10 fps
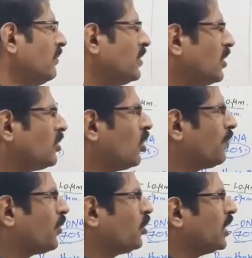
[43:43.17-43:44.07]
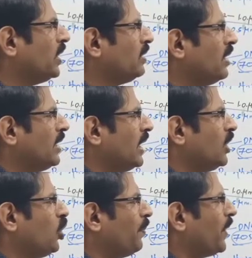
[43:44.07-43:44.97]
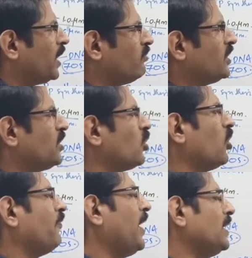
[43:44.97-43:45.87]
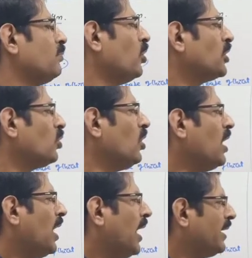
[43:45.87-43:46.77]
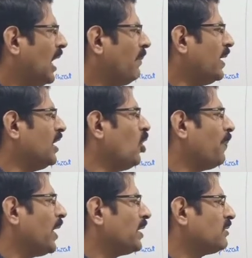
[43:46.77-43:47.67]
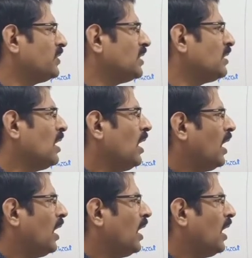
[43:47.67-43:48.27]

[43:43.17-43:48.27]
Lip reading: which store protein, eleoplast which store fat molecule, and amyloplast which is